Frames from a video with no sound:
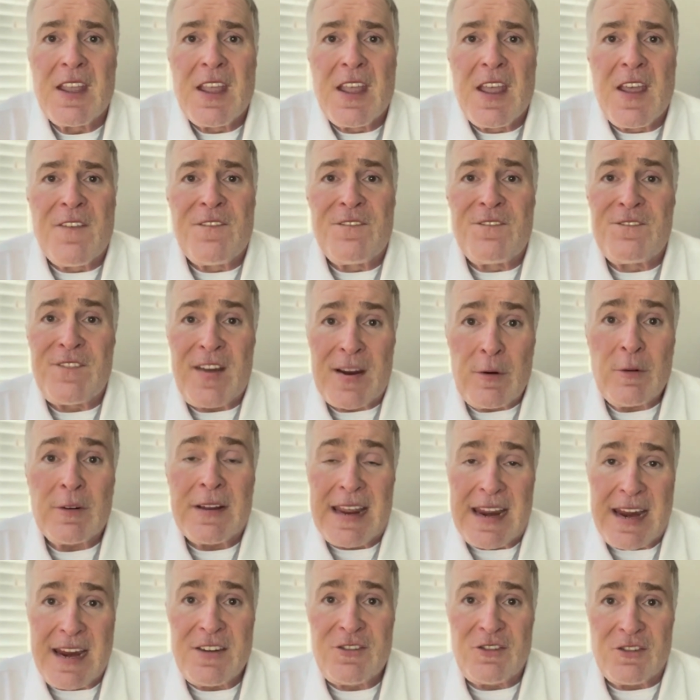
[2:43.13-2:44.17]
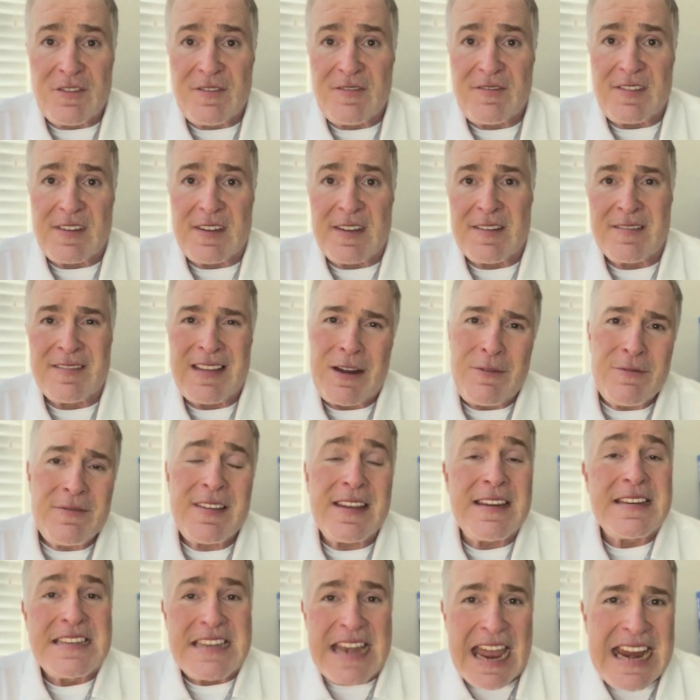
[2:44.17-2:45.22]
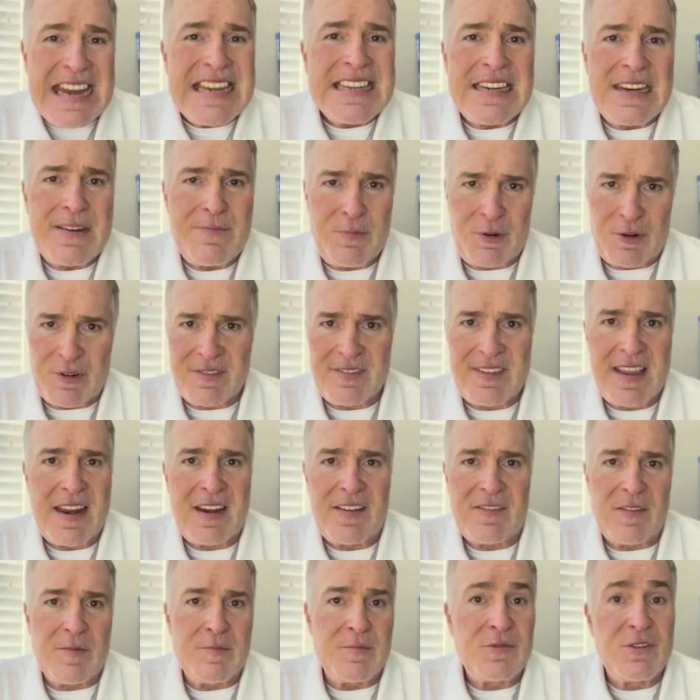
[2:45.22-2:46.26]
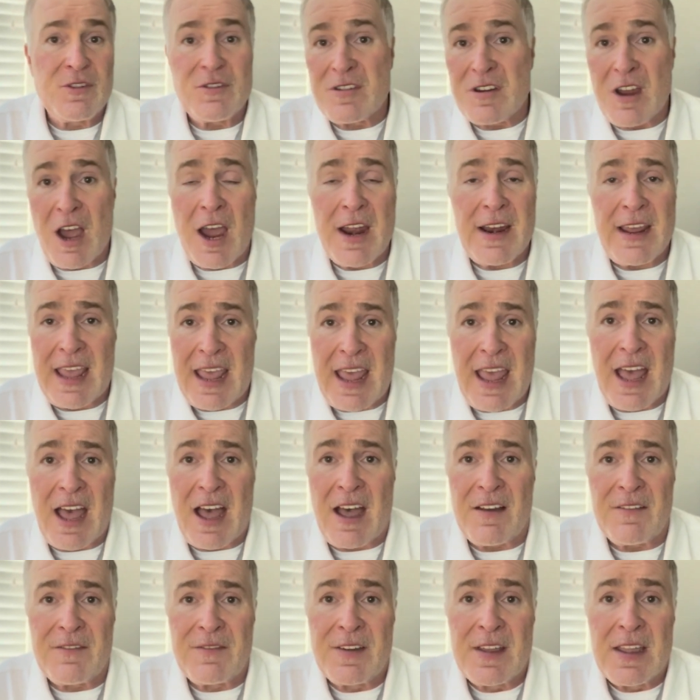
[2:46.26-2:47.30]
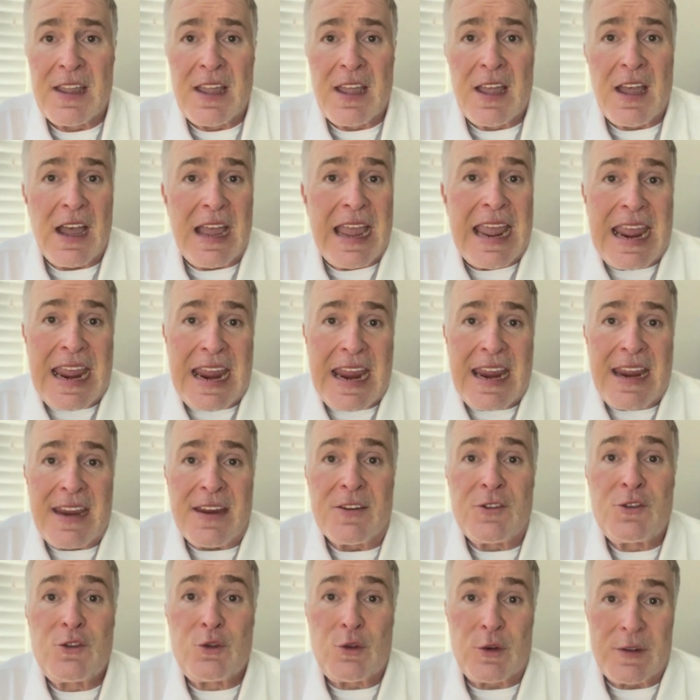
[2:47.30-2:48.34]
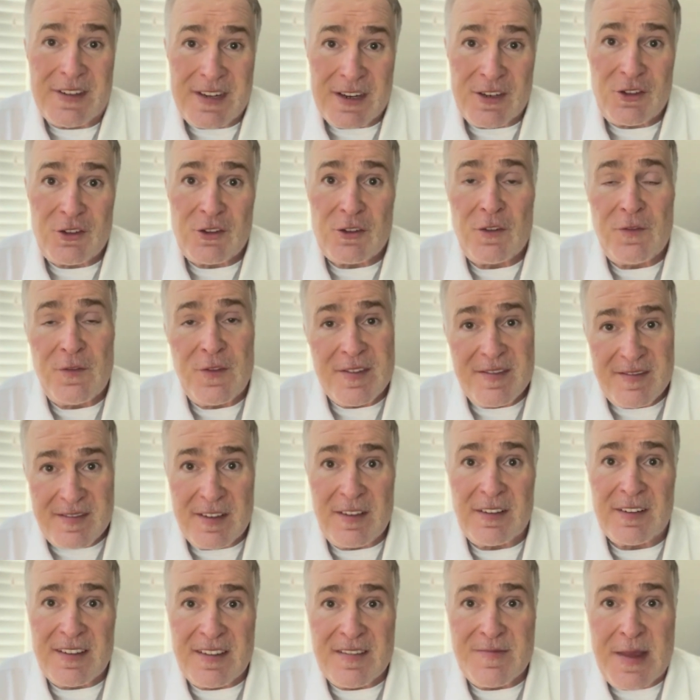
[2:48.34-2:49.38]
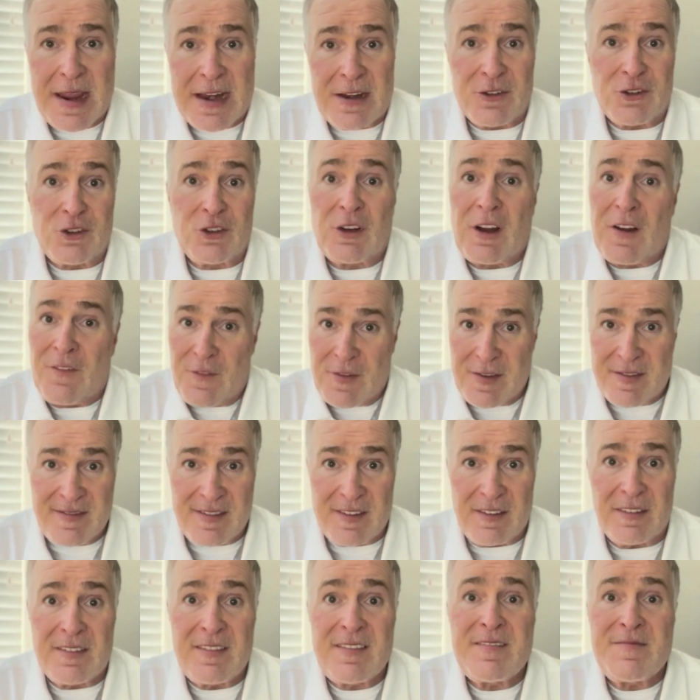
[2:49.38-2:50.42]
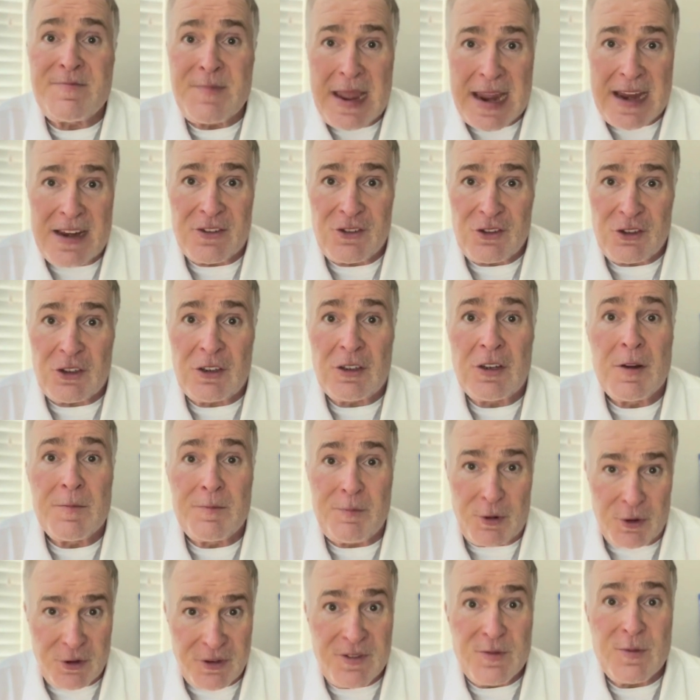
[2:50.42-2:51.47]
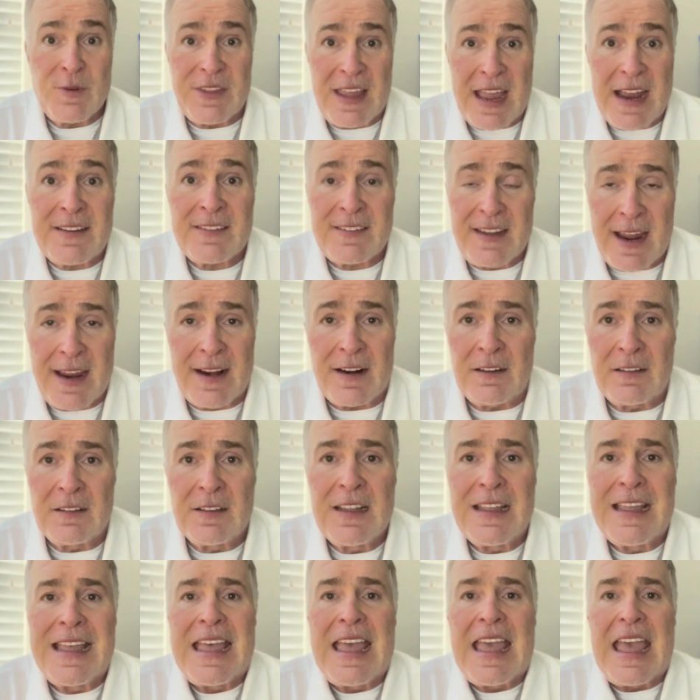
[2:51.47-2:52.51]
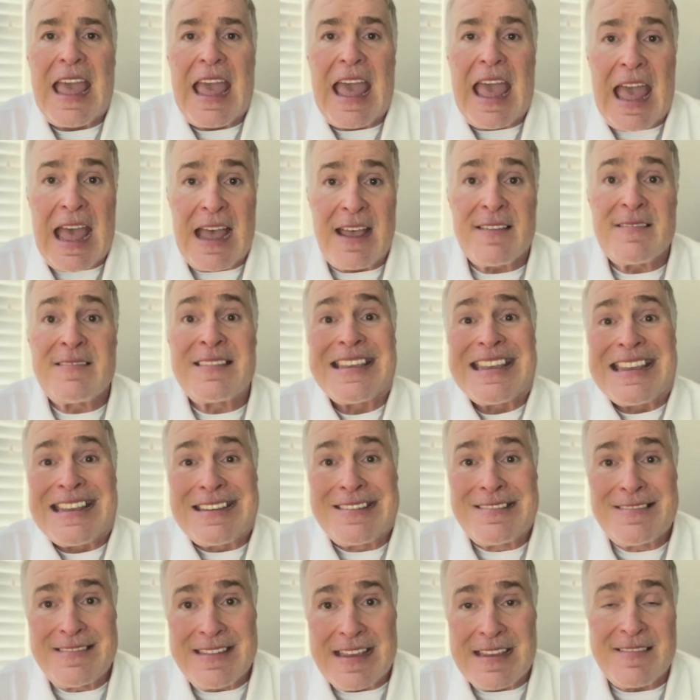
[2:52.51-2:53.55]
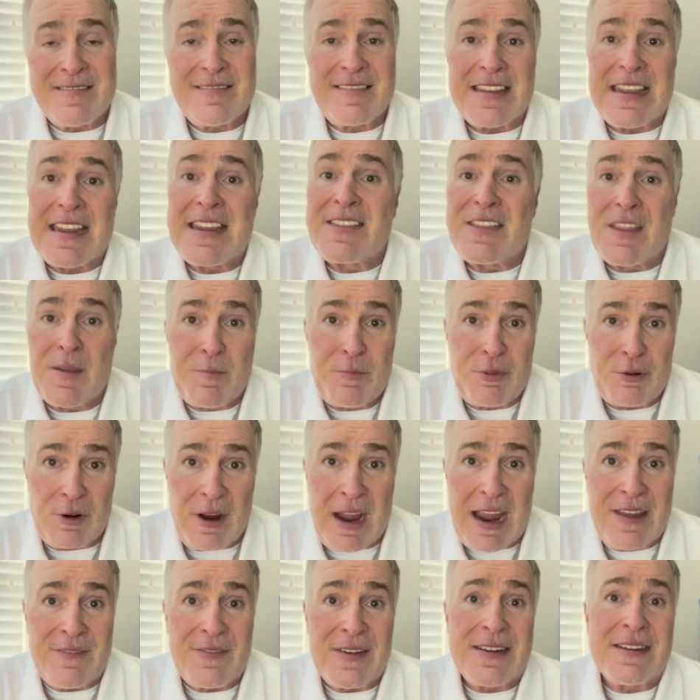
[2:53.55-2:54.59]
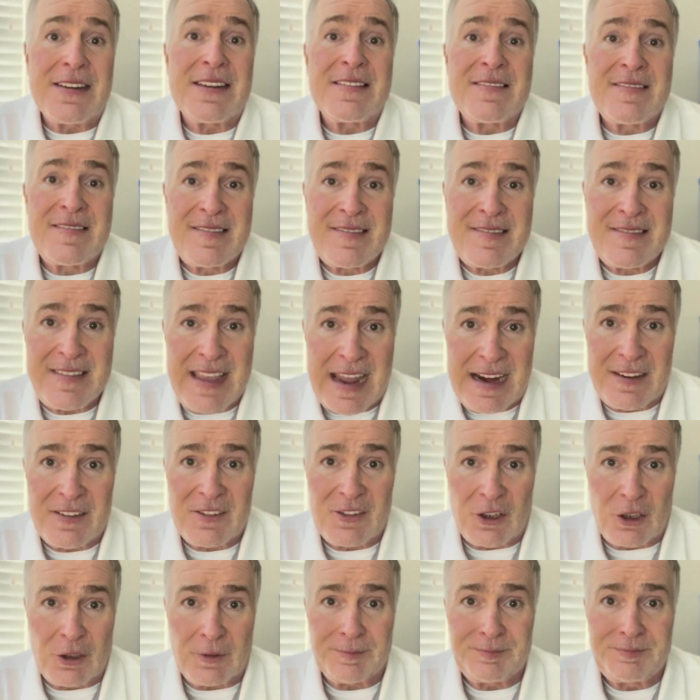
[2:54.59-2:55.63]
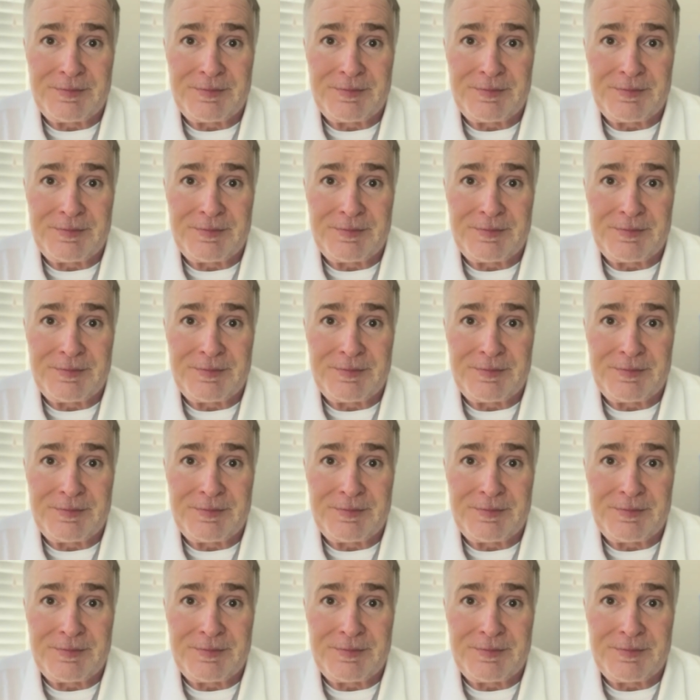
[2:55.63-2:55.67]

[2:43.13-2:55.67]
Federal agencies, I would say 90% of them, do not have a traditional facilities manager, person with that title, as exists in the private sector.